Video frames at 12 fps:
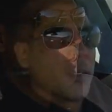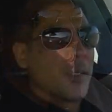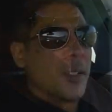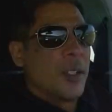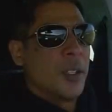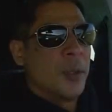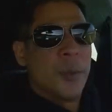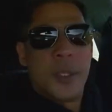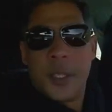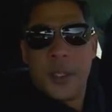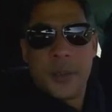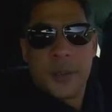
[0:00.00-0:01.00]
All right, here we
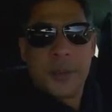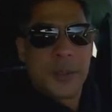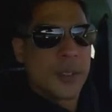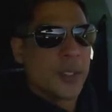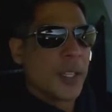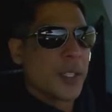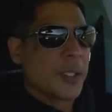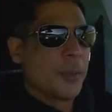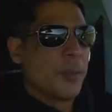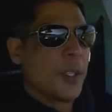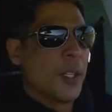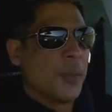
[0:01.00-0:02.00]
go. Got some
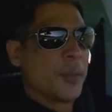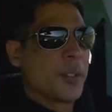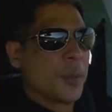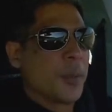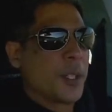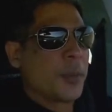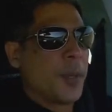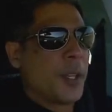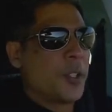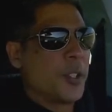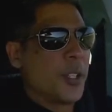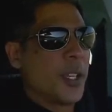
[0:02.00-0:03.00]
dips, some
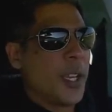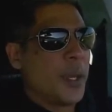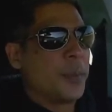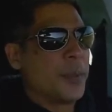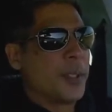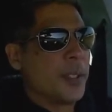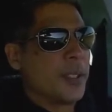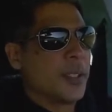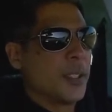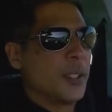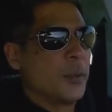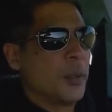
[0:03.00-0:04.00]
expansion gaps.
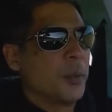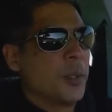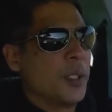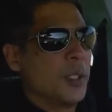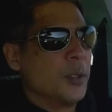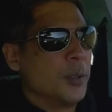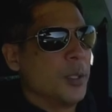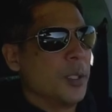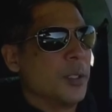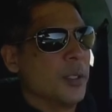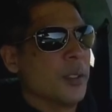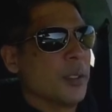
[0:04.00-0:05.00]
Let's see what we do
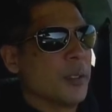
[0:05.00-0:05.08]
here.